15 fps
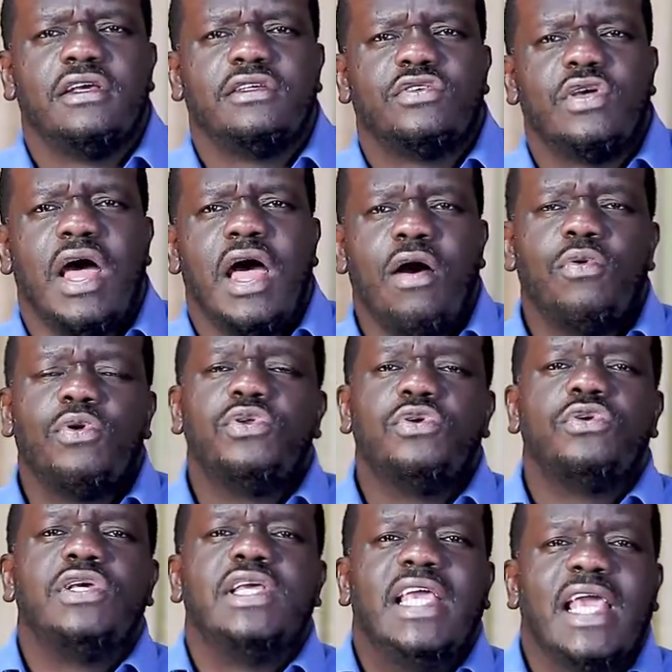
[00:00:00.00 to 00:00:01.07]
So I want to
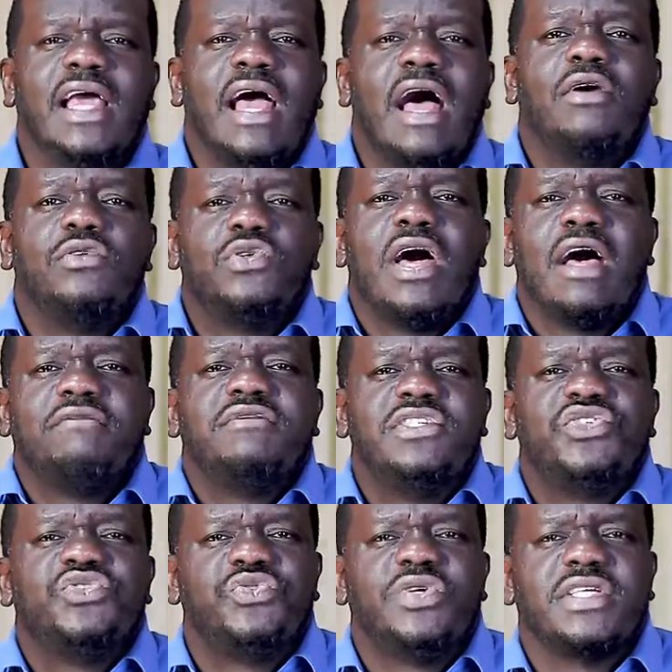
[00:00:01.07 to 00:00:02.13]
get, I want to have
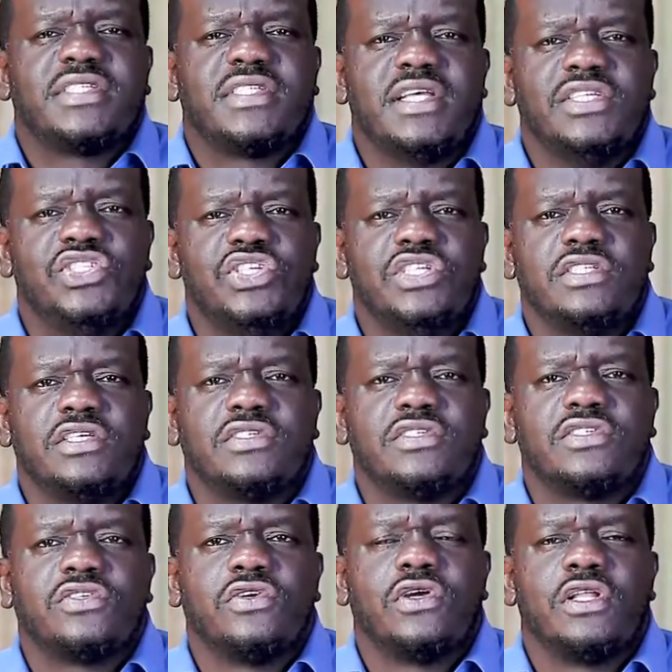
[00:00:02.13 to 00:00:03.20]
this rest that Jesus
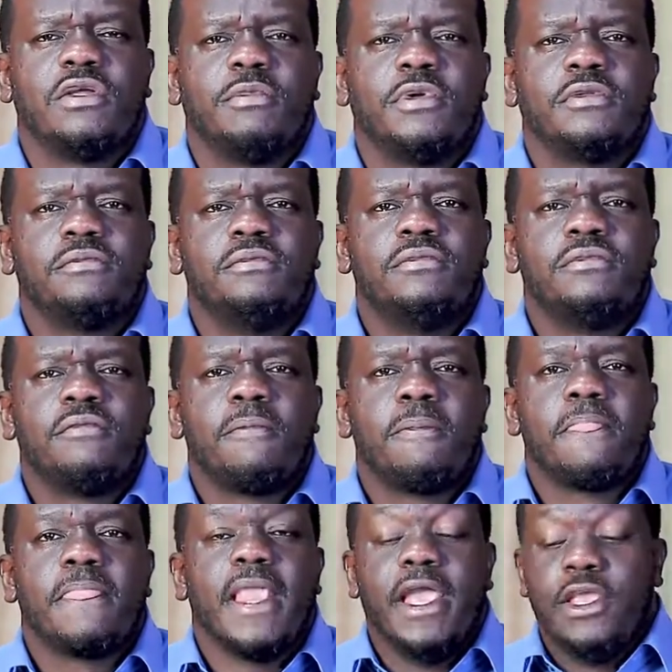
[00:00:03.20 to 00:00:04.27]
is talking about.
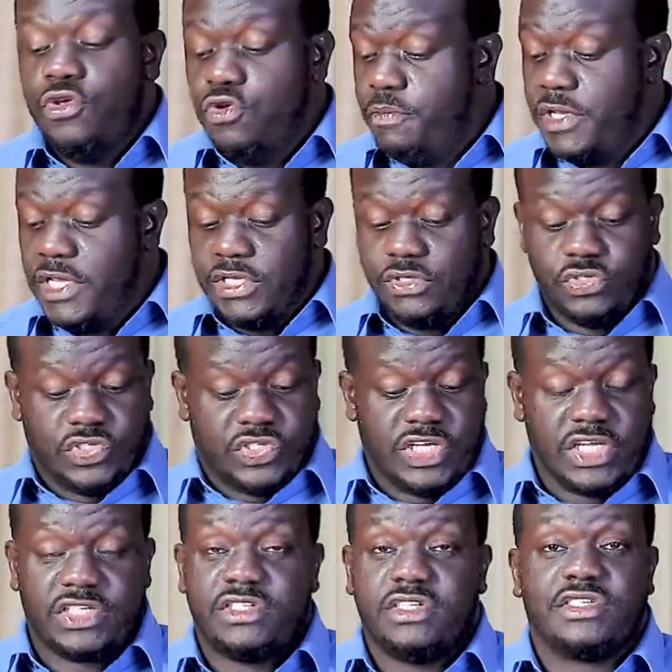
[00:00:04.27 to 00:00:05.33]
And you begin to
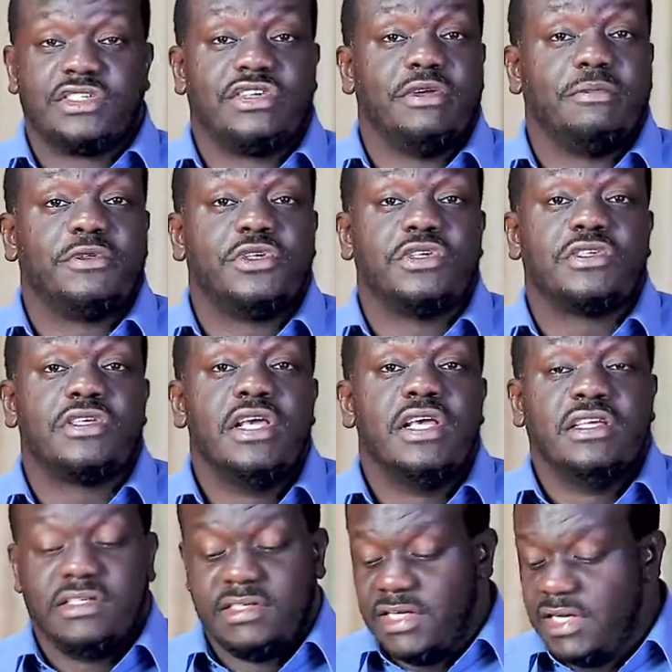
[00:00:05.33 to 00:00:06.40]
search the scriptures,
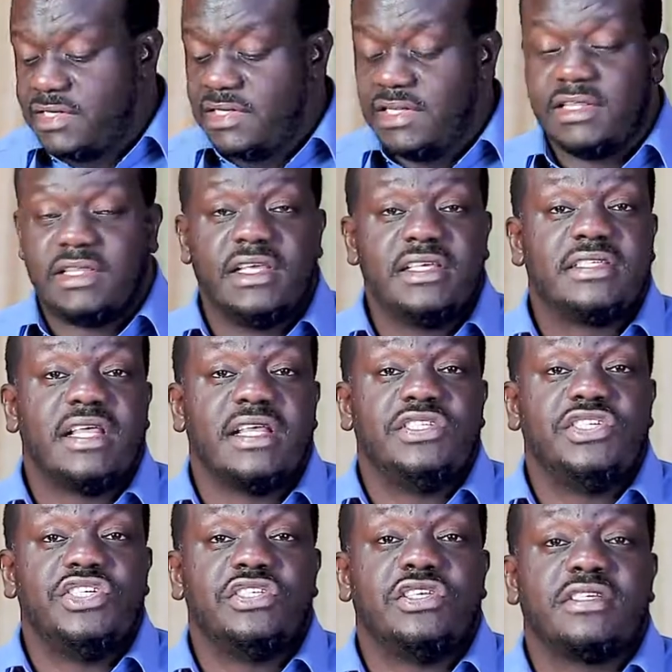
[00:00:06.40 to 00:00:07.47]
search the things that
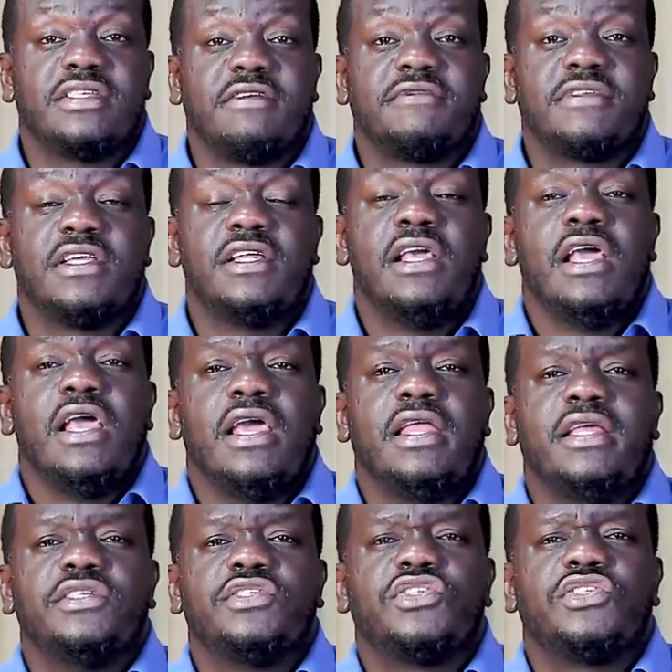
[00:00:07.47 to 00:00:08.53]
Jesus have said, and
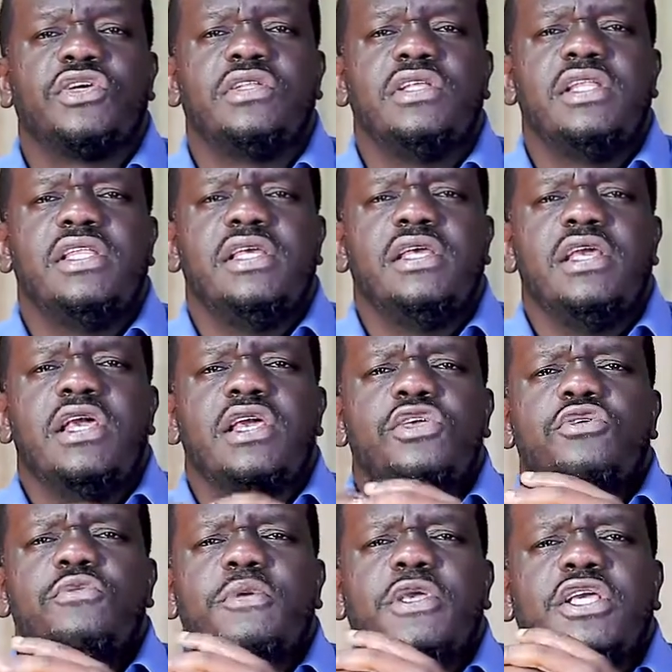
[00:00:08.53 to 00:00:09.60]
then suddenly
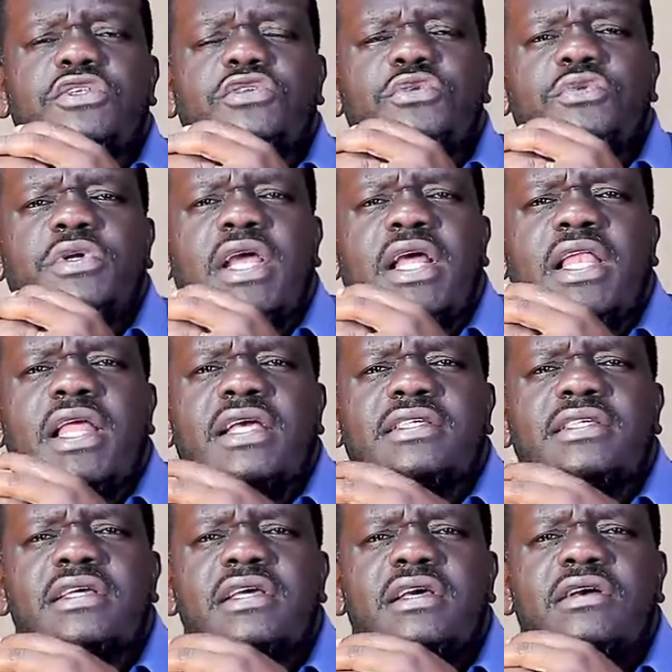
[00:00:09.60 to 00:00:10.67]
you begin to
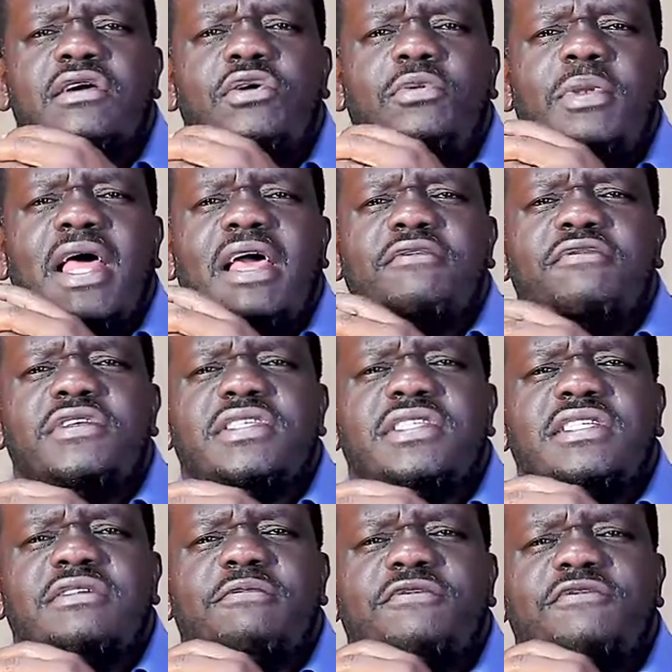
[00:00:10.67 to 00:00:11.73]
realize, come, life is
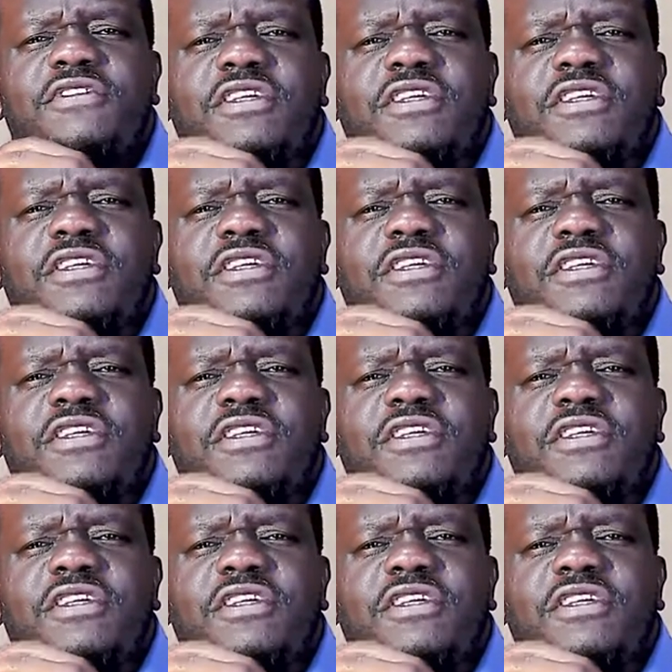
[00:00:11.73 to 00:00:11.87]
dif-